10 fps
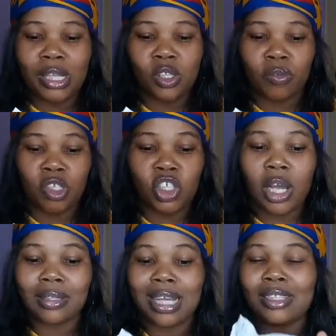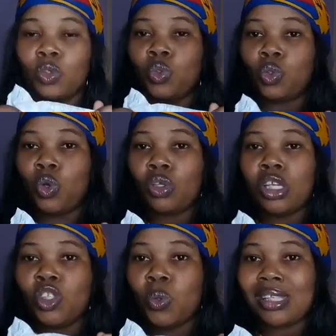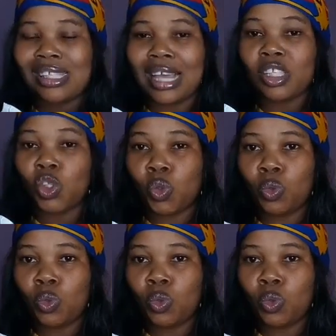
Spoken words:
weight of the child that could go into a size